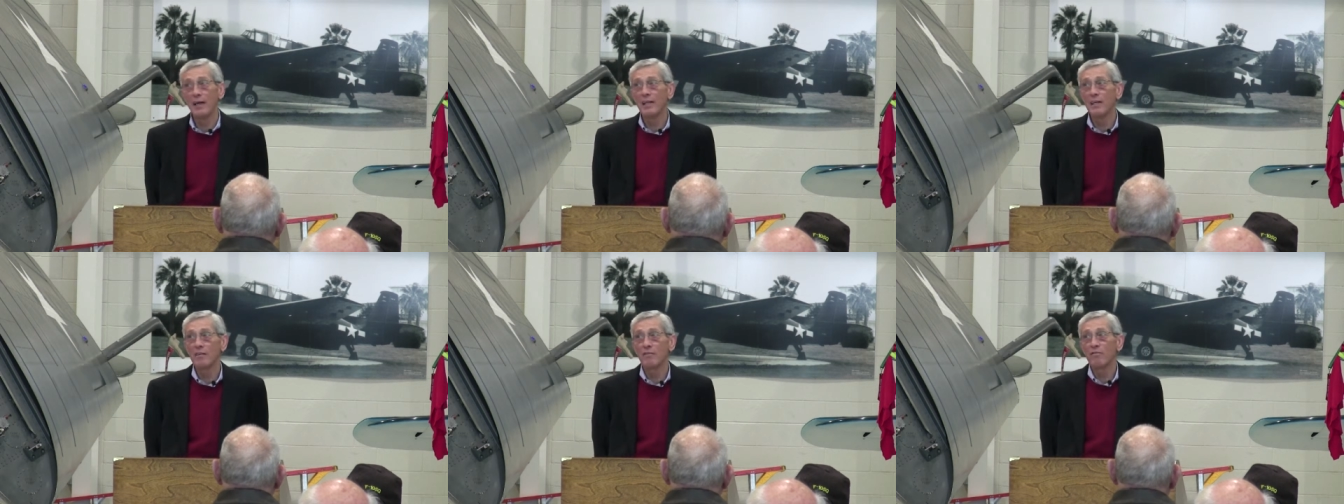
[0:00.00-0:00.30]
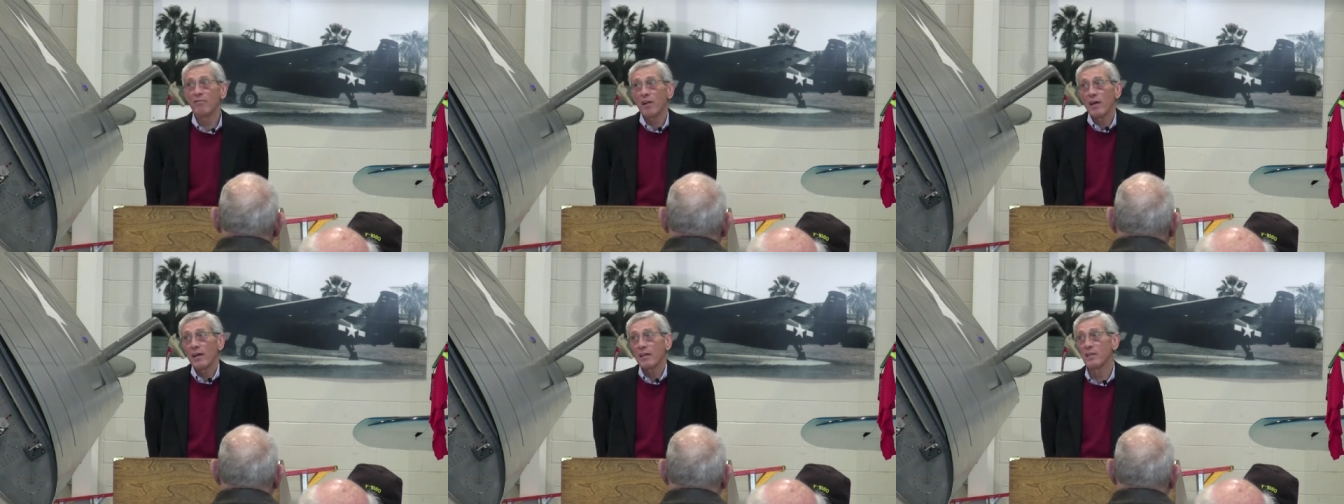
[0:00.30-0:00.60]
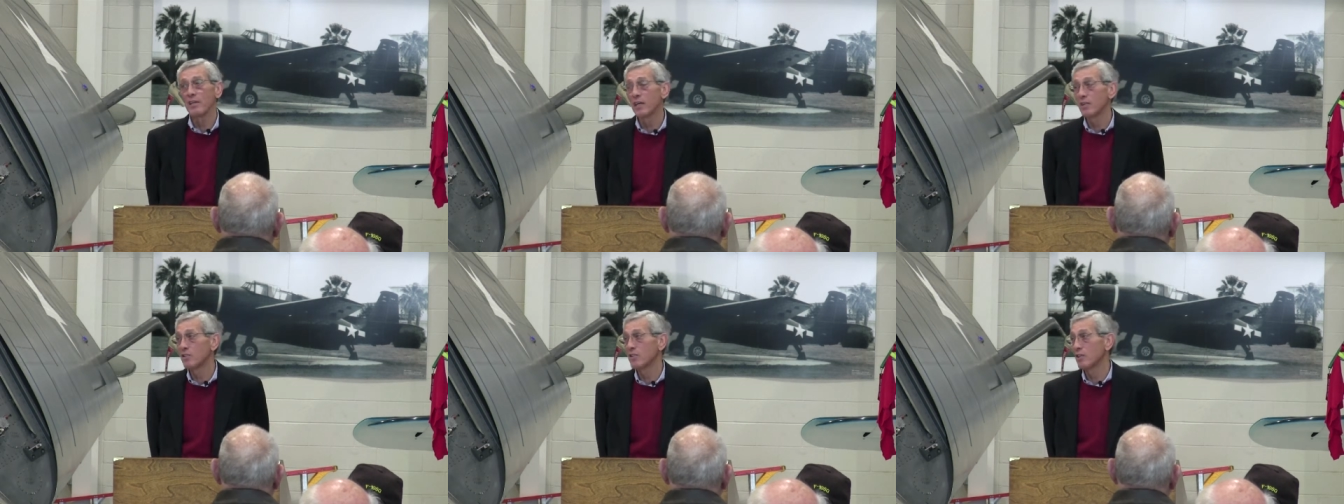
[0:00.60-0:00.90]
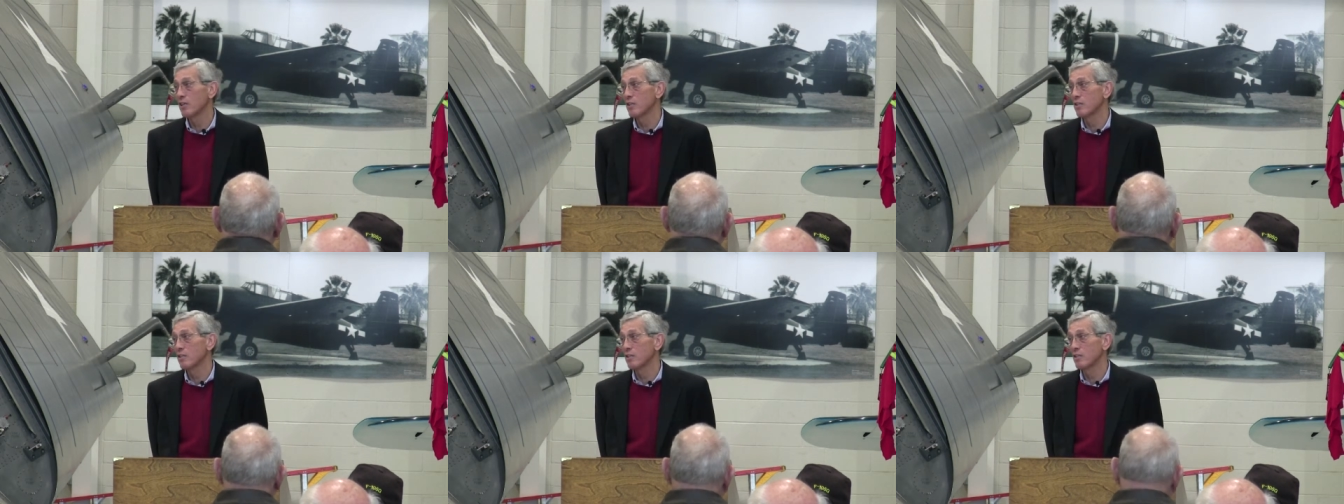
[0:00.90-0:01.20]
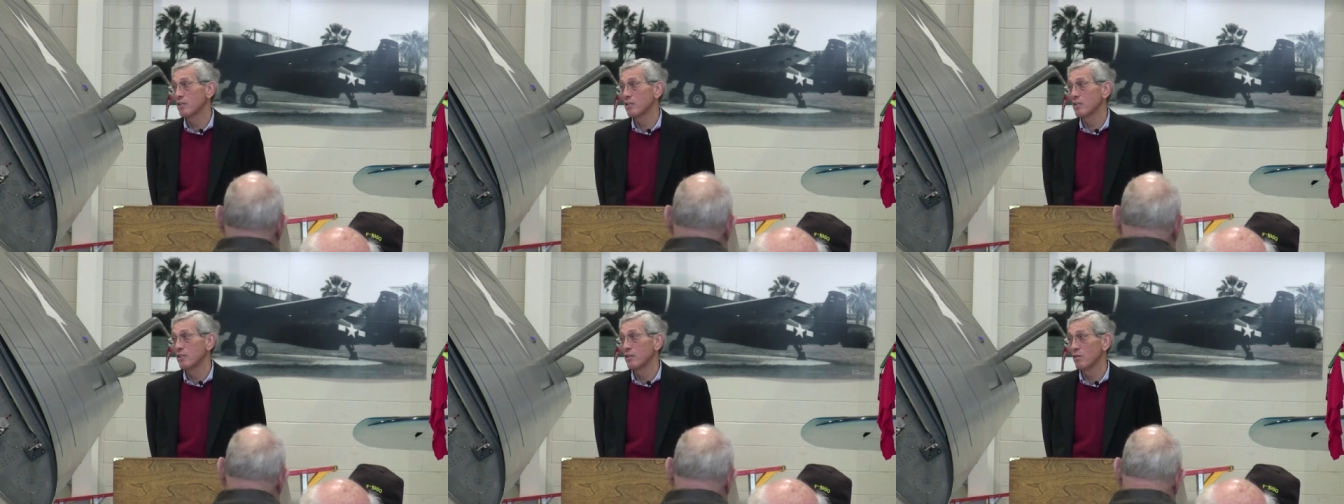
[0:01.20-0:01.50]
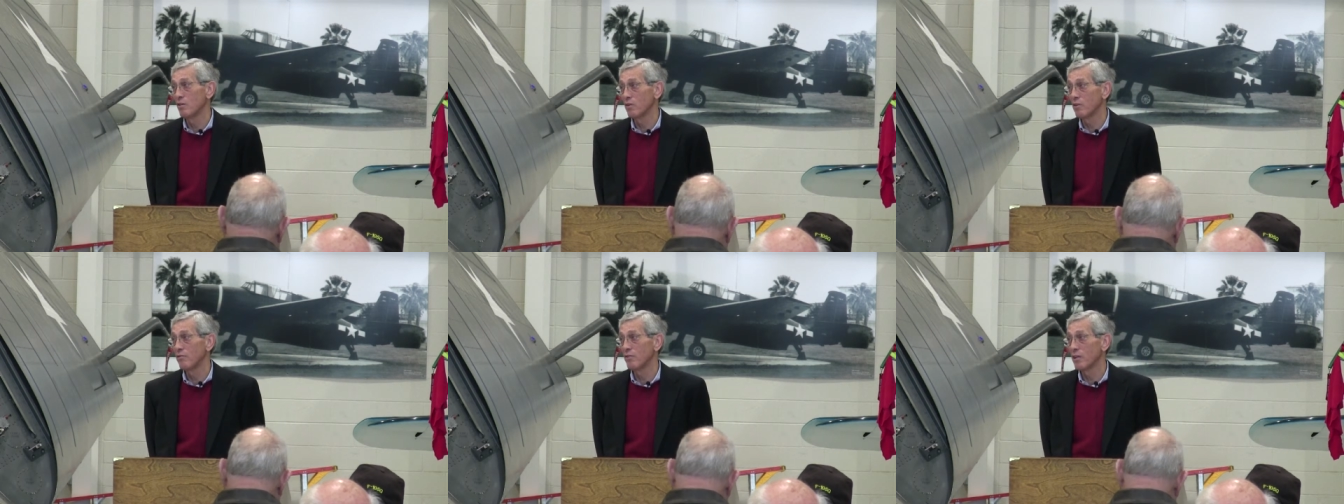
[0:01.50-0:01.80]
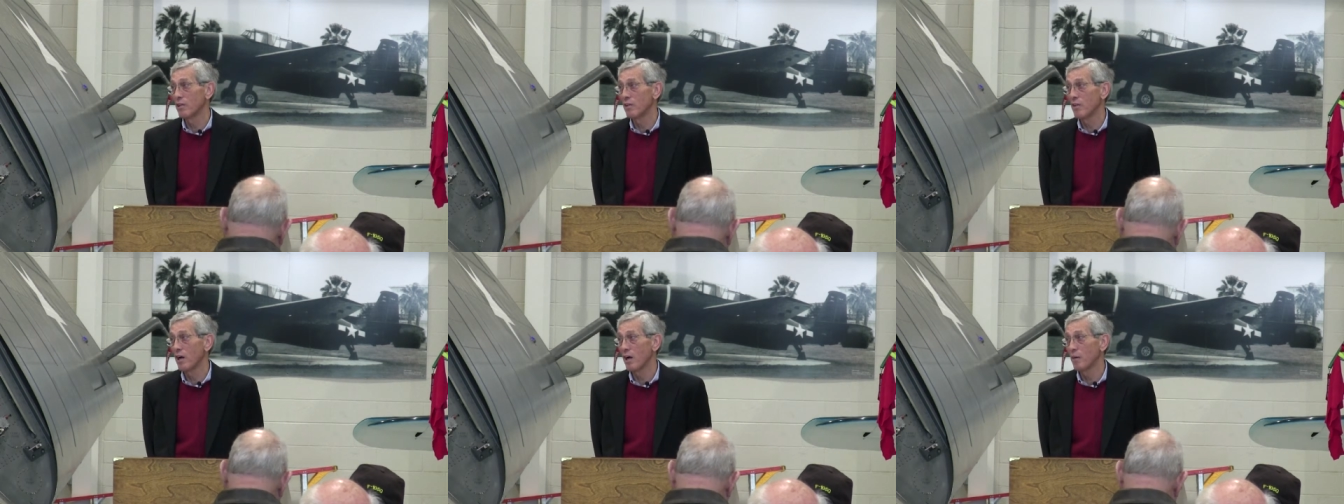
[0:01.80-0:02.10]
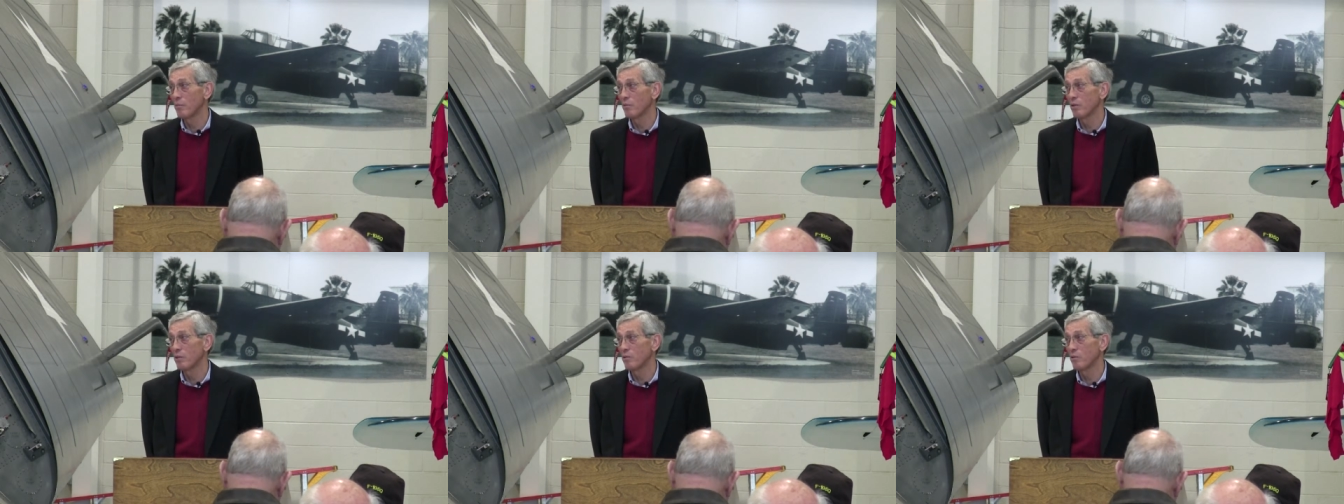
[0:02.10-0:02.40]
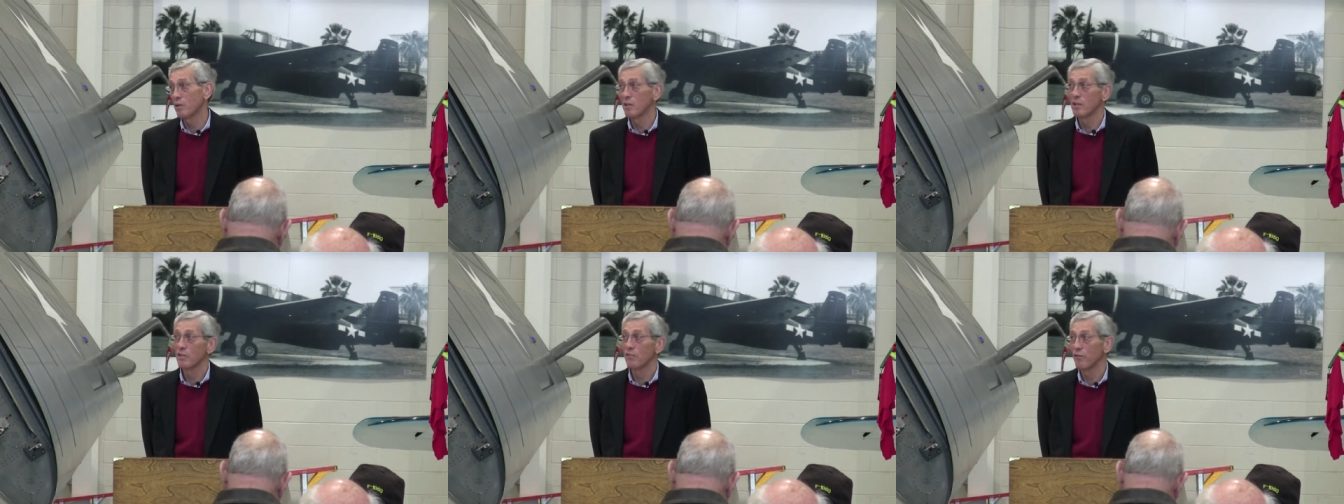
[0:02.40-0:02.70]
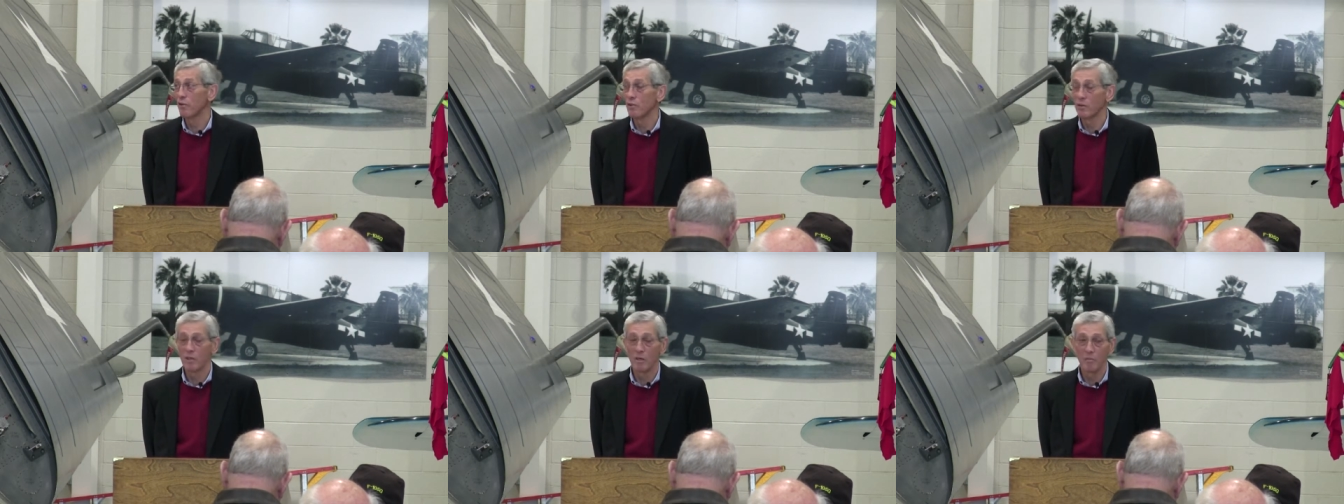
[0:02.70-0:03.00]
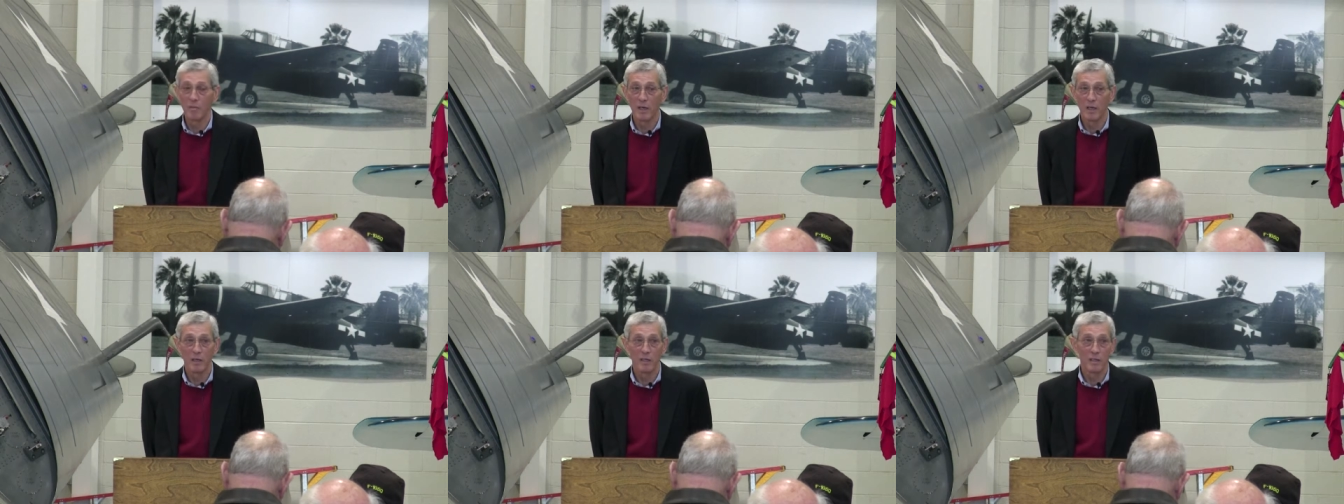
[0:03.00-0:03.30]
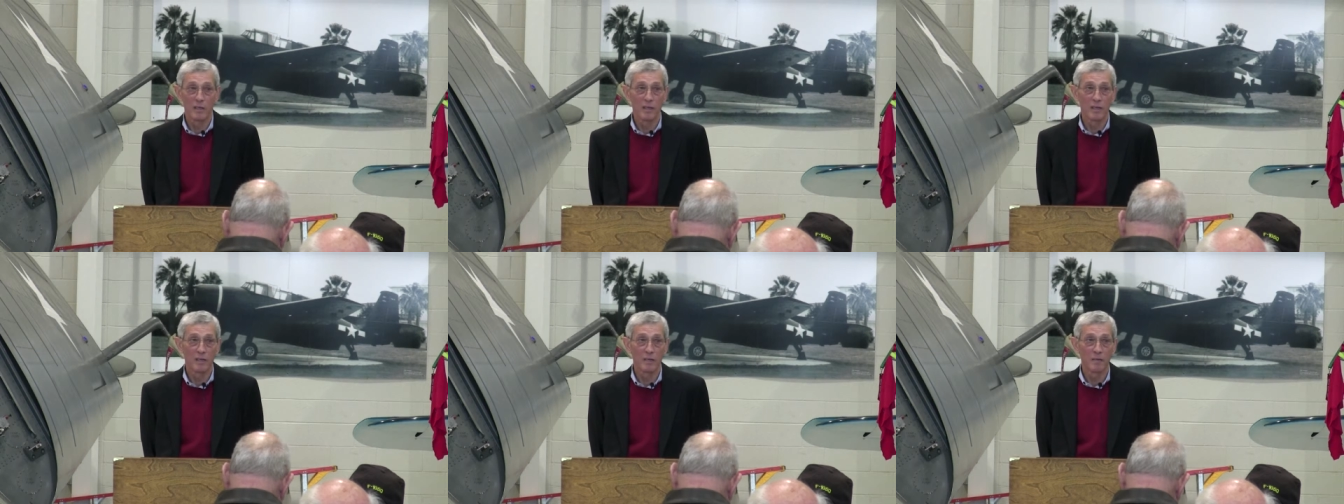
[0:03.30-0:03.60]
I didn't fly the A6 in North Vietnam or anywhere. I just flew it in the Med.